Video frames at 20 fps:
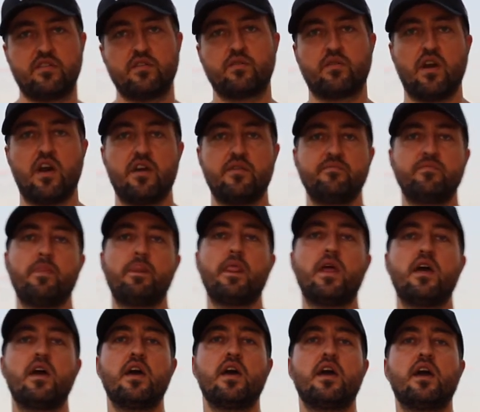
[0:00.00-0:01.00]
Okay,
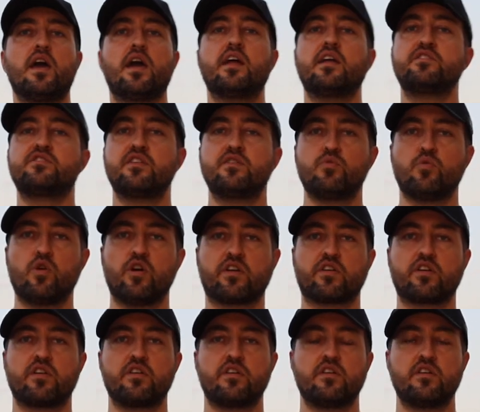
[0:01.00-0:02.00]
and it didn't
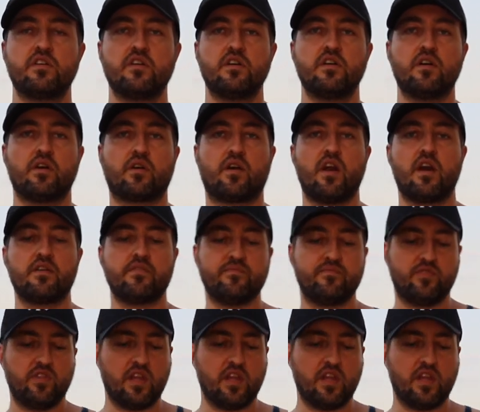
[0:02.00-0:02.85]
work okay?